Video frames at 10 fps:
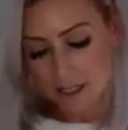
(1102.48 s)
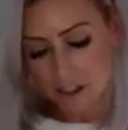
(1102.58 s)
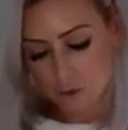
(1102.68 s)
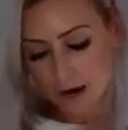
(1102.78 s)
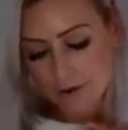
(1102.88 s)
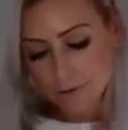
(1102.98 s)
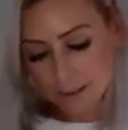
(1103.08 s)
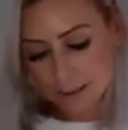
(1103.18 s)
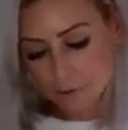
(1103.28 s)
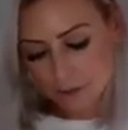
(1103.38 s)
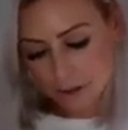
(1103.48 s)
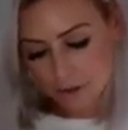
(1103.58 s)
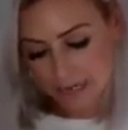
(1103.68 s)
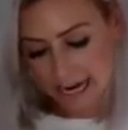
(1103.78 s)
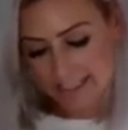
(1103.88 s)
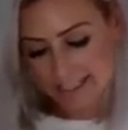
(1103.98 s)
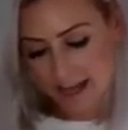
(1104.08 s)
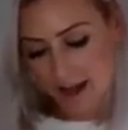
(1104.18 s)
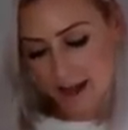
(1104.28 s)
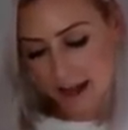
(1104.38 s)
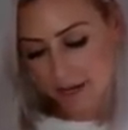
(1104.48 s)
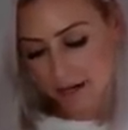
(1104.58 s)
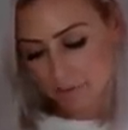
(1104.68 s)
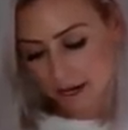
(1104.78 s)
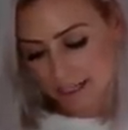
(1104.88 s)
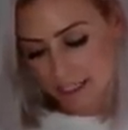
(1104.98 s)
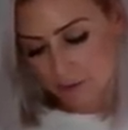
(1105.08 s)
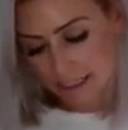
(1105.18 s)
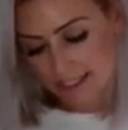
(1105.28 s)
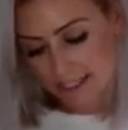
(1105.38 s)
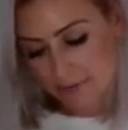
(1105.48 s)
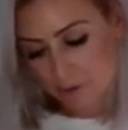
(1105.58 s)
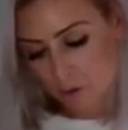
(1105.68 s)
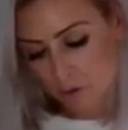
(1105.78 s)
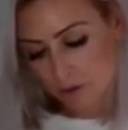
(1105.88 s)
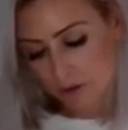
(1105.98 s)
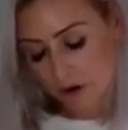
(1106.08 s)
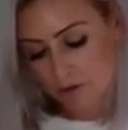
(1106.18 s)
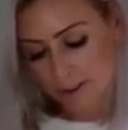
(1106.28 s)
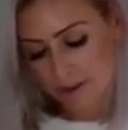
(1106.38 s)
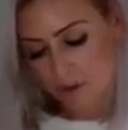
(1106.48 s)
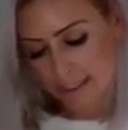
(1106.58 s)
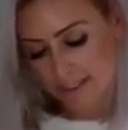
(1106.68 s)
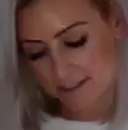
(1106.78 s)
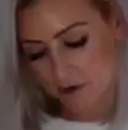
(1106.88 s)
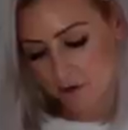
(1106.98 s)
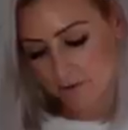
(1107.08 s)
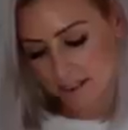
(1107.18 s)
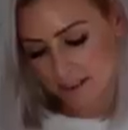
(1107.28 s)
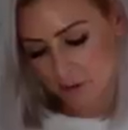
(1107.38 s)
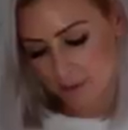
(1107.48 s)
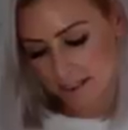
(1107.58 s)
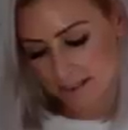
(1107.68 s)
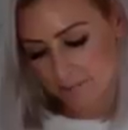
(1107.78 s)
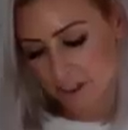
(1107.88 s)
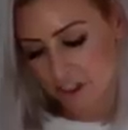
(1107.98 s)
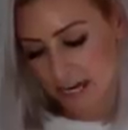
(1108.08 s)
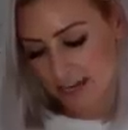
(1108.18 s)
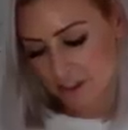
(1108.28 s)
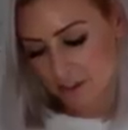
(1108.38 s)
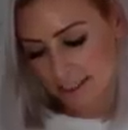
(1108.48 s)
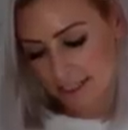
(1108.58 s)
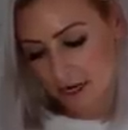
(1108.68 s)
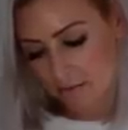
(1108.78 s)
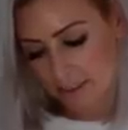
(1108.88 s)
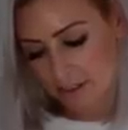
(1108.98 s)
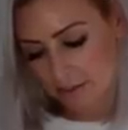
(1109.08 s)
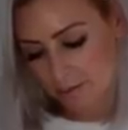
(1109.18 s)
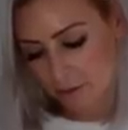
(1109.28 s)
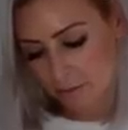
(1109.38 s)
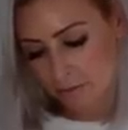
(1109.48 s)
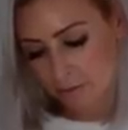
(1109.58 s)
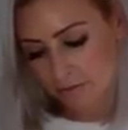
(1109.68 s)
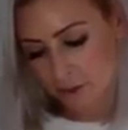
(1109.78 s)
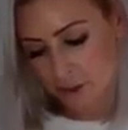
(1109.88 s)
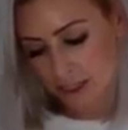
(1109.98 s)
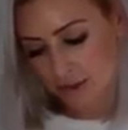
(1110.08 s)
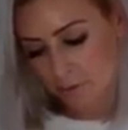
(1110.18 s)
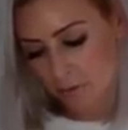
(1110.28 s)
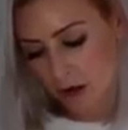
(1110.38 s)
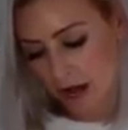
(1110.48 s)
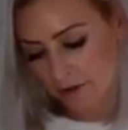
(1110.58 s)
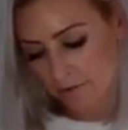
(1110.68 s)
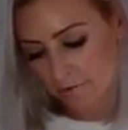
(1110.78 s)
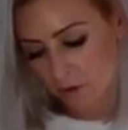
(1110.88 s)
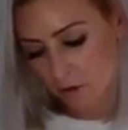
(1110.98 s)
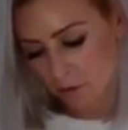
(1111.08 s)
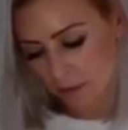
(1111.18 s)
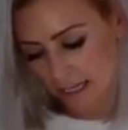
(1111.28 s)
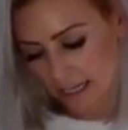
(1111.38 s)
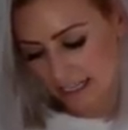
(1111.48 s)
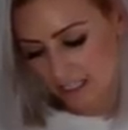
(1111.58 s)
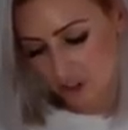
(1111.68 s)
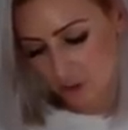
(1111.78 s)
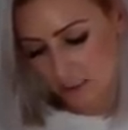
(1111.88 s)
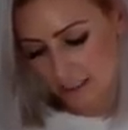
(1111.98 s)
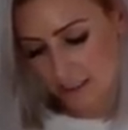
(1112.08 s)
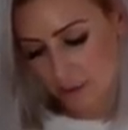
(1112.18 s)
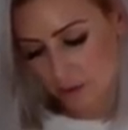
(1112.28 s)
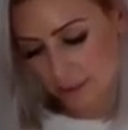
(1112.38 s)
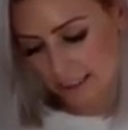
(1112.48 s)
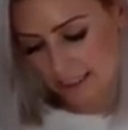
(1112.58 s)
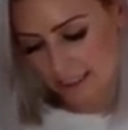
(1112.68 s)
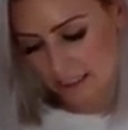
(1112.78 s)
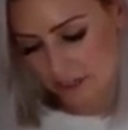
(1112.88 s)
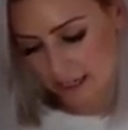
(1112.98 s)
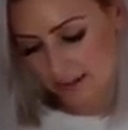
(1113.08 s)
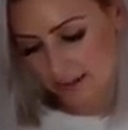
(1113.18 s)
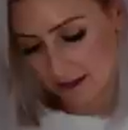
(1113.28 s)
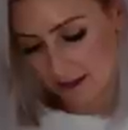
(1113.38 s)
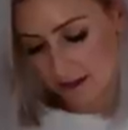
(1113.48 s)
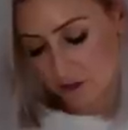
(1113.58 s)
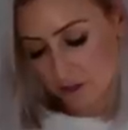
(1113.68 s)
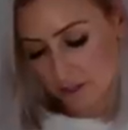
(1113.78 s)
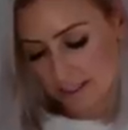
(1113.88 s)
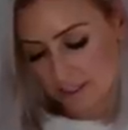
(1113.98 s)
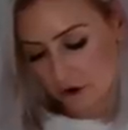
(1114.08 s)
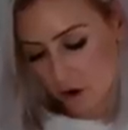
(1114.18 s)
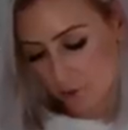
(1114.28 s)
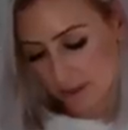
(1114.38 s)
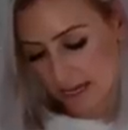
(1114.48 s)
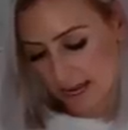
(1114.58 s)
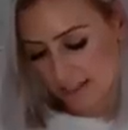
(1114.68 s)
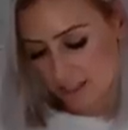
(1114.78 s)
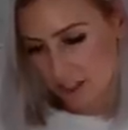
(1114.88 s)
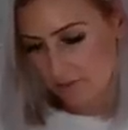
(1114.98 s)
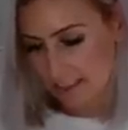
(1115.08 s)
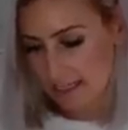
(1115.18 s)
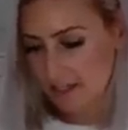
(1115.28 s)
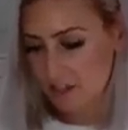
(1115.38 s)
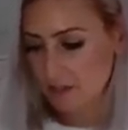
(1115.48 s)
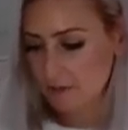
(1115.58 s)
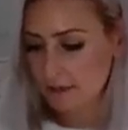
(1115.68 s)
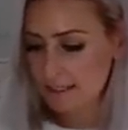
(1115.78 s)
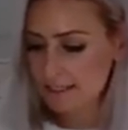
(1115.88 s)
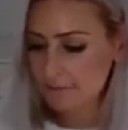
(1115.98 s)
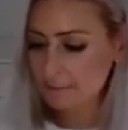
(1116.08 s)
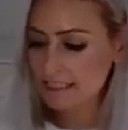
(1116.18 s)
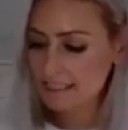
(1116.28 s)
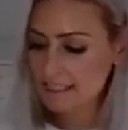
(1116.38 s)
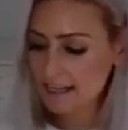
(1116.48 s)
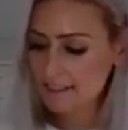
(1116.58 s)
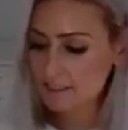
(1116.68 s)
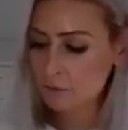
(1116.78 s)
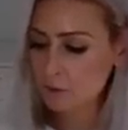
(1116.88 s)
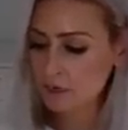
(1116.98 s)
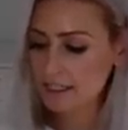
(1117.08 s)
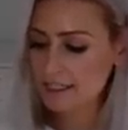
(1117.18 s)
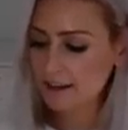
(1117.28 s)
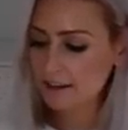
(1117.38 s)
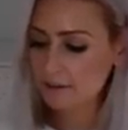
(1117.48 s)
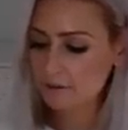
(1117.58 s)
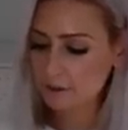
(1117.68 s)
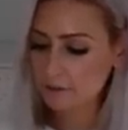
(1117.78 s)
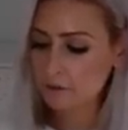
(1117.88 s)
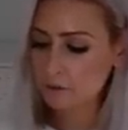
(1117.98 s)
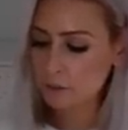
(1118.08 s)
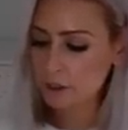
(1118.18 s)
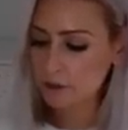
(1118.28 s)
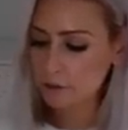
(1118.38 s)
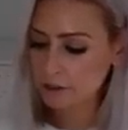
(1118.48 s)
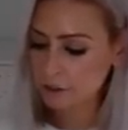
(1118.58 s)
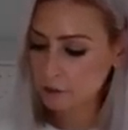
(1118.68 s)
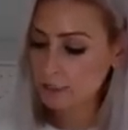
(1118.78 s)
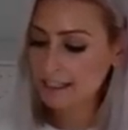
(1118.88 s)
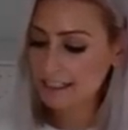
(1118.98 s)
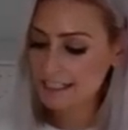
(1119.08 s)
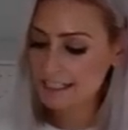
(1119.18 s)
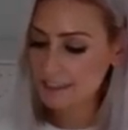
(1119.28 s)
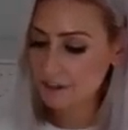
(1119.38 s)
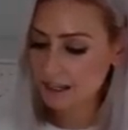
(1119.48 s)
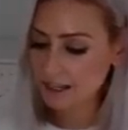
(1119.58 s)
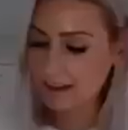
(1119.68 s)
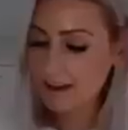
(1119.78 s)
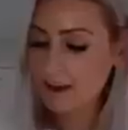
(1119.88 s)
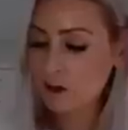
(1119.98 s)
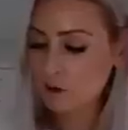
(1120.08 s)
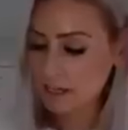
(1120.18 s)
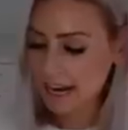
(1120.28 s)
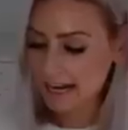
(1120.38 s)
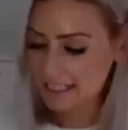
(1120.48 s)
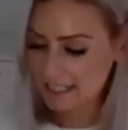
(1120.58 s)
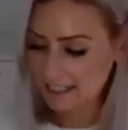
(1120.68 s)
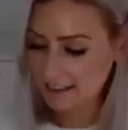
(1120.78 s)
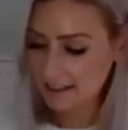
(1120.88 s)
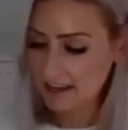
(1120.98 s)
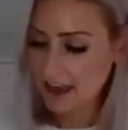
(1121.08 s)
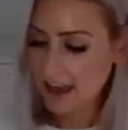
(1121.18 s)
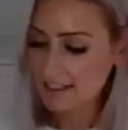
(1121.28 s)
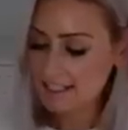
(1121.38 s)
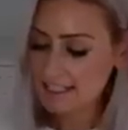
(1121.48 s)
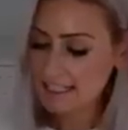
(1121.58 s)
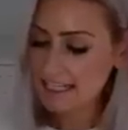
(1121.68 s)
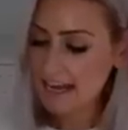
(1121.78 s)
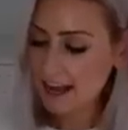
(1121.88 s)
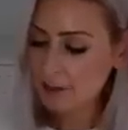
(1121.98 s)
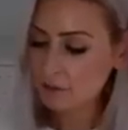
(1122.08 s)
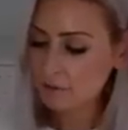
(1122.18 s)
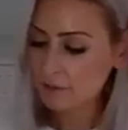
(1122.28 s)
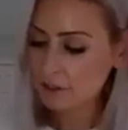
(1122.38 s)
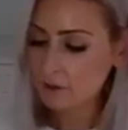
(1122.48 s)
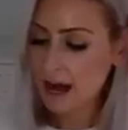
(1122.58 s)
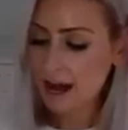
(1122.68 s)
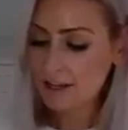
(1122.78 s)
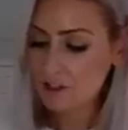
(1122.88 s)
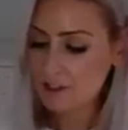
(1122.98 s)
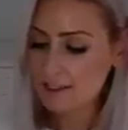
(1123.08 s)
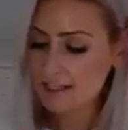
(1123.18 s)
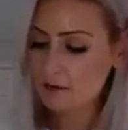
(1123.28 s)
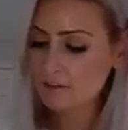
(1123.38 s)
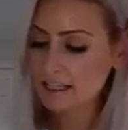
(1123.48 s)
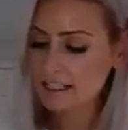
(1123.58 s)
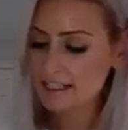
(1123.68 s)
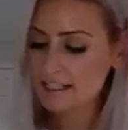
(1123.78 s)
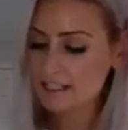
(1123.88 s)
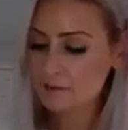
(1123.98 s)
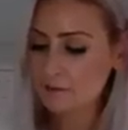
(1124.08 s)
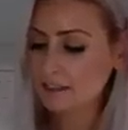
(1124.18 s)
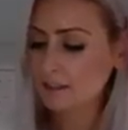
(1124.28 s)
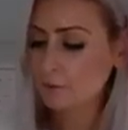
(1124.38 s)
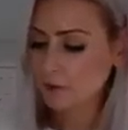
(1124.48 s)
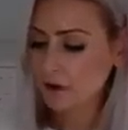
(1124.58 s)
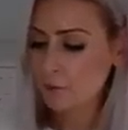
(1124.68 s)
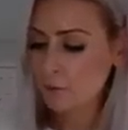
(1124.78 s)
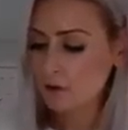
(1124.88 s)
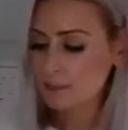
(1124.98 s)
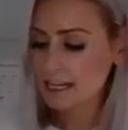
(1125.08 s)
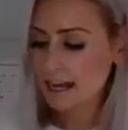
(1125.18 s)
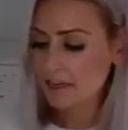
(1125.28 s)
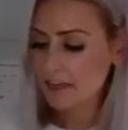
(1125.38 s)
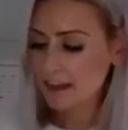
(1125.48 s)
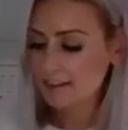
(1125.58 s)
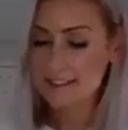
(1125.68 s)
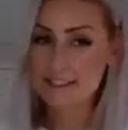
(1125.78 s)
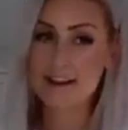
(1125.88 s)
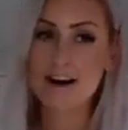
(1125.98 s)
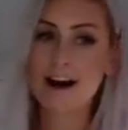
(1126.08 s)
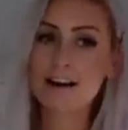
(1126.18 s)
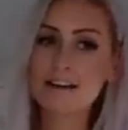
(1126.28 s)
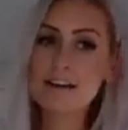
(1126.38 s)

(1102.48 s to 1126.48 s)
Do I really want to create that? Am I ready to accept all of the consequences of this choice? Project yourself into the probable future that will unfold with each choice that you are considering. Do this not with the energy of intention, but simply to test the water, to get the feel for what you are considering creating, and see how you feel. Ask yourself, is this really what I want? And then decide.